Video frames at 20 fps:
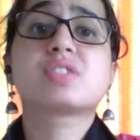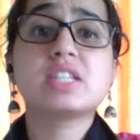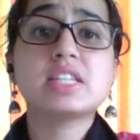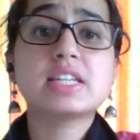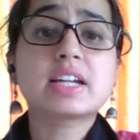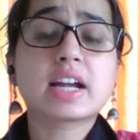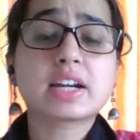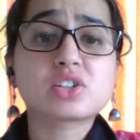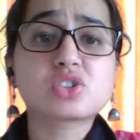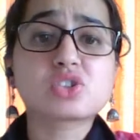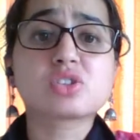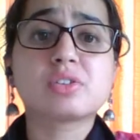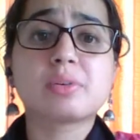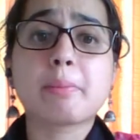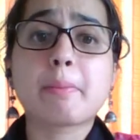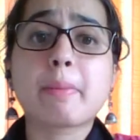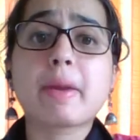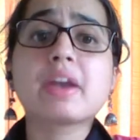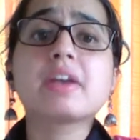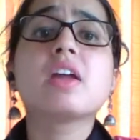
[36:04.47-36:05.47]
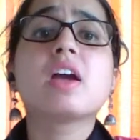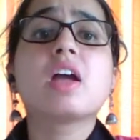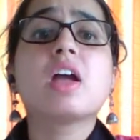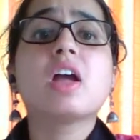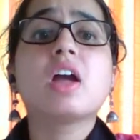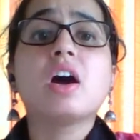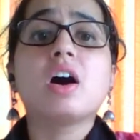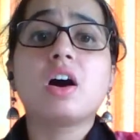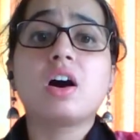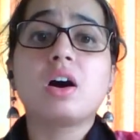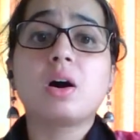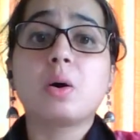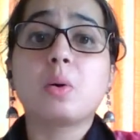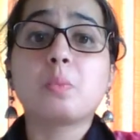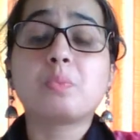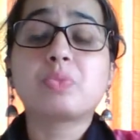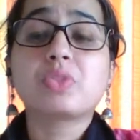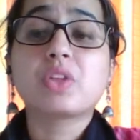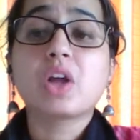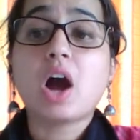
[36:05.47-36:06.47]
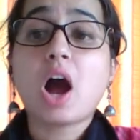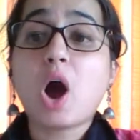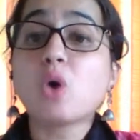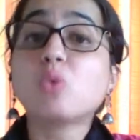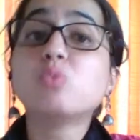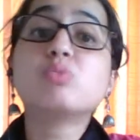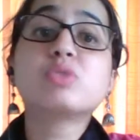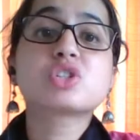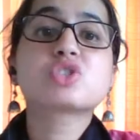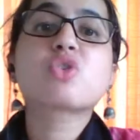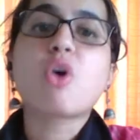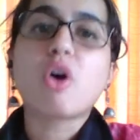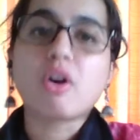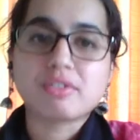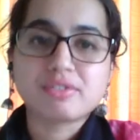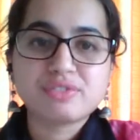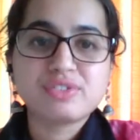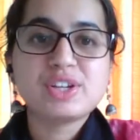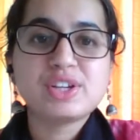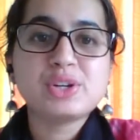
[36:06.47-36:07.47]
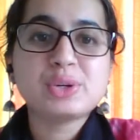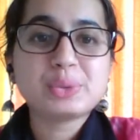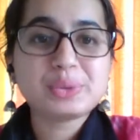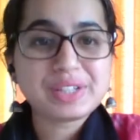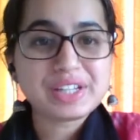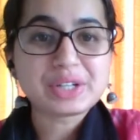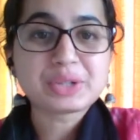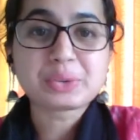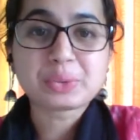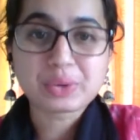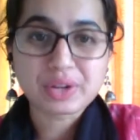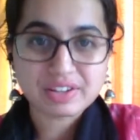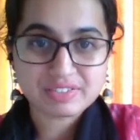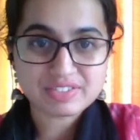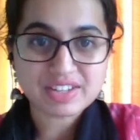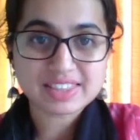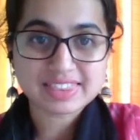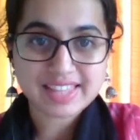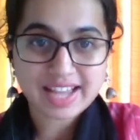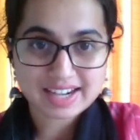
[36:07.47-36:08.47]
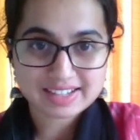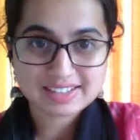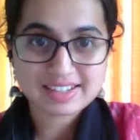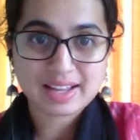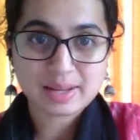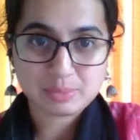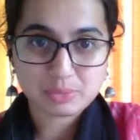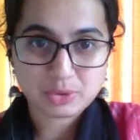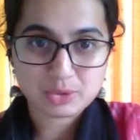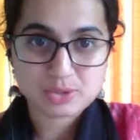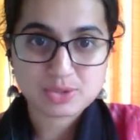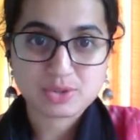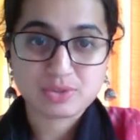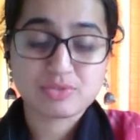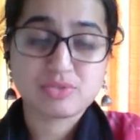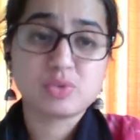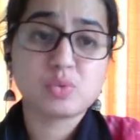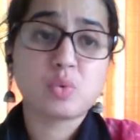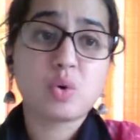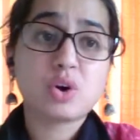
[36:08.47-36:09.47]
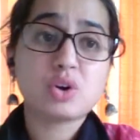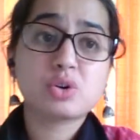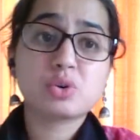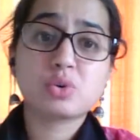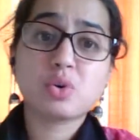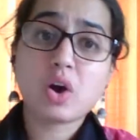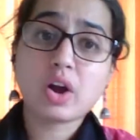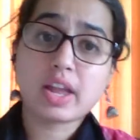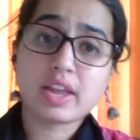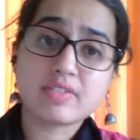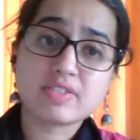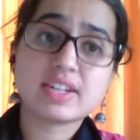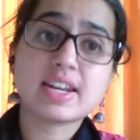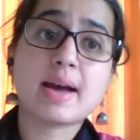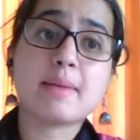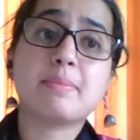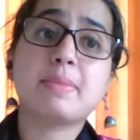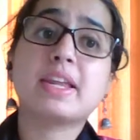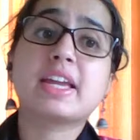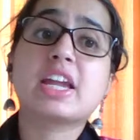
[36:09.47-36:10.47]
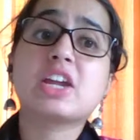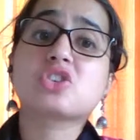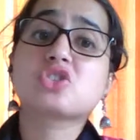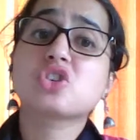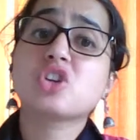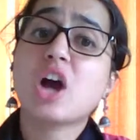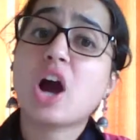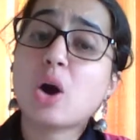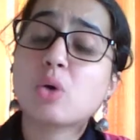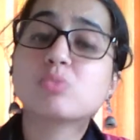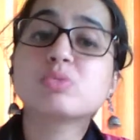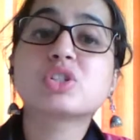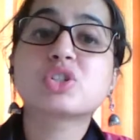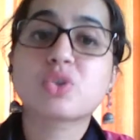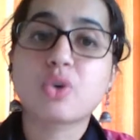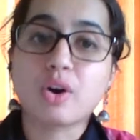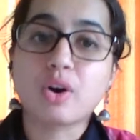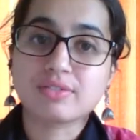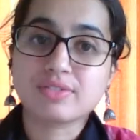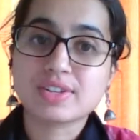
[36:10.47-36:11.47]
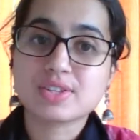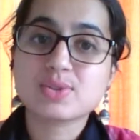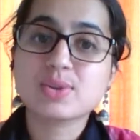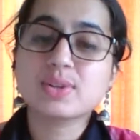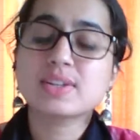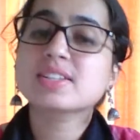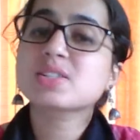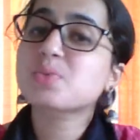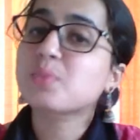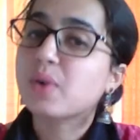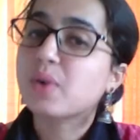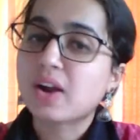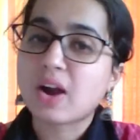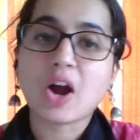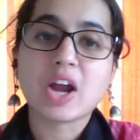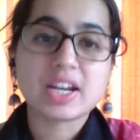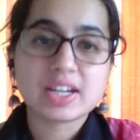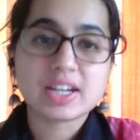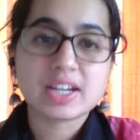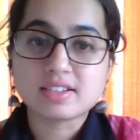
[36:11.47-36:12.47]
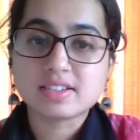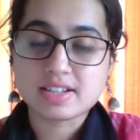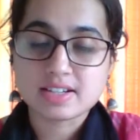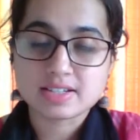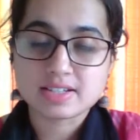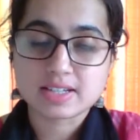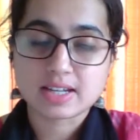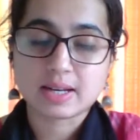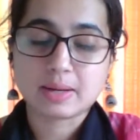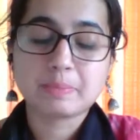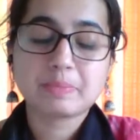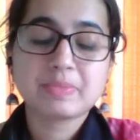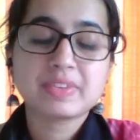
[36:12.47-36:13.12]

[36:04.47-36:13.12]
seek adjournment, uh, how much court fee you need to give at that time. Also, if you want to give an application, how much court fee. So it is quite in detail.